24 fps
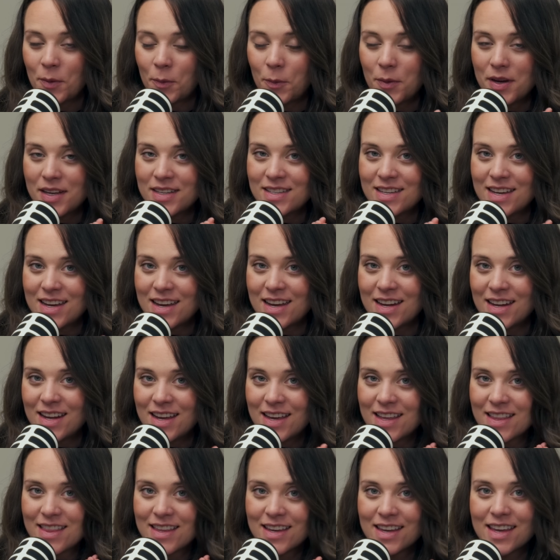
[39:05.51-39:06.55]
We
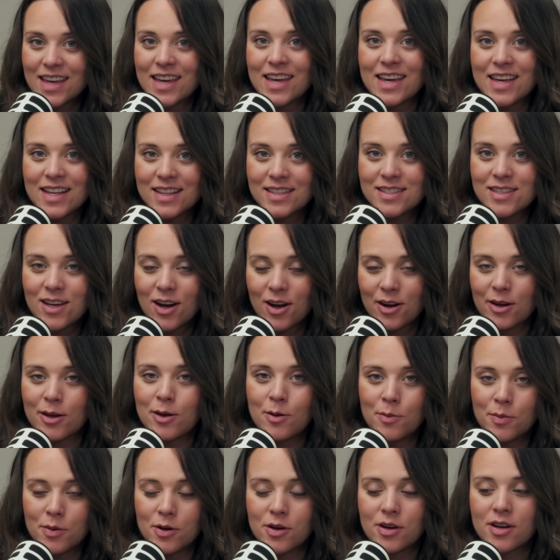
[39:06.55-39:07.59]
did the kids'
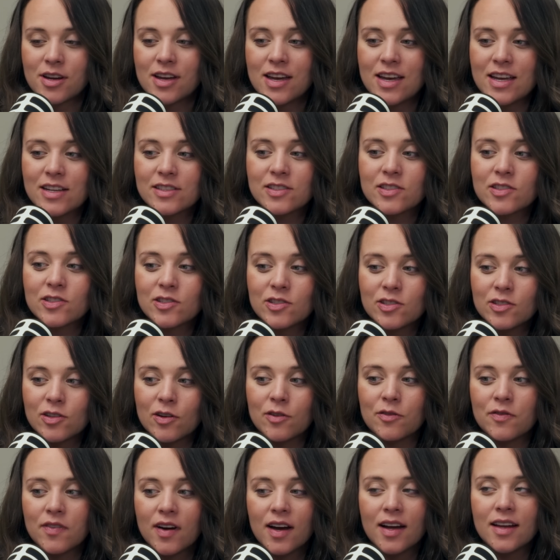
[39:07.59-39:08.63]
audiobook. It's
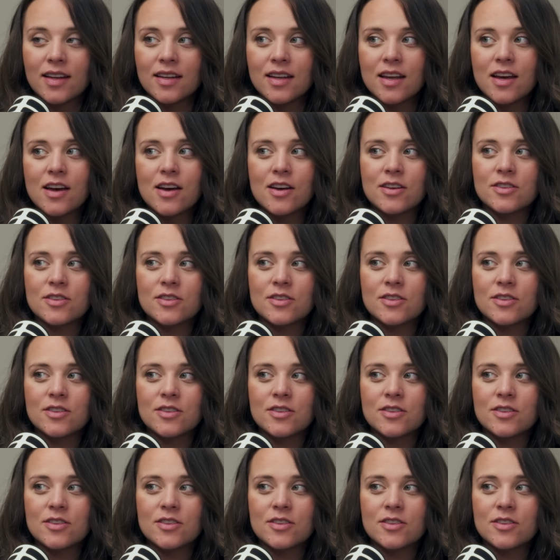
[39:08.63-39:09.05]
so fun.